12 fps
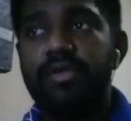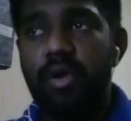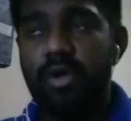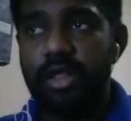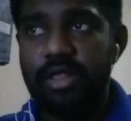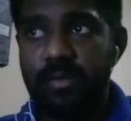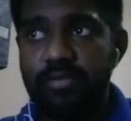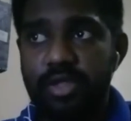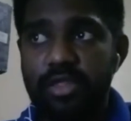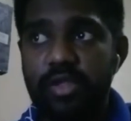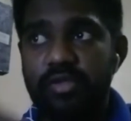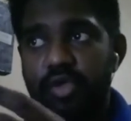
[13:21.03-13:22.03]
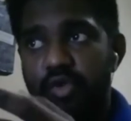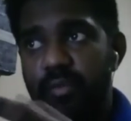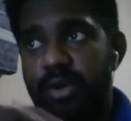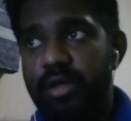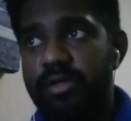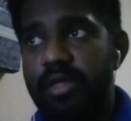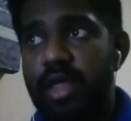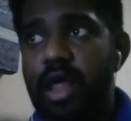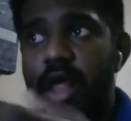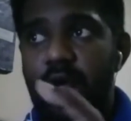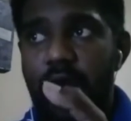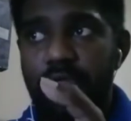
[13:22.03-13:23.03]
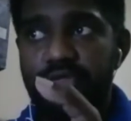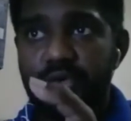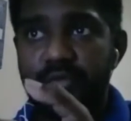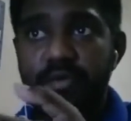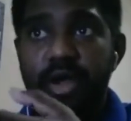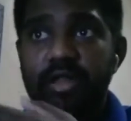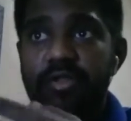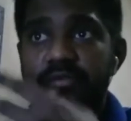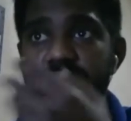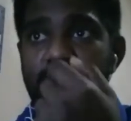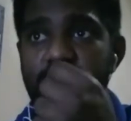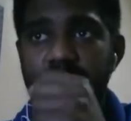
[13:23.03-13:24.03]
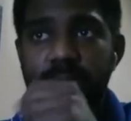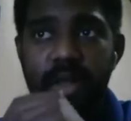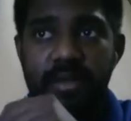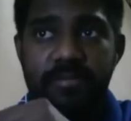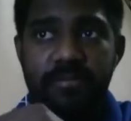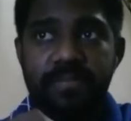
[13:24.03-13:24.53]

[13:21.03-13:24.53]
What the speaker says: organisms such as humans, arthrophytes, flowering plants.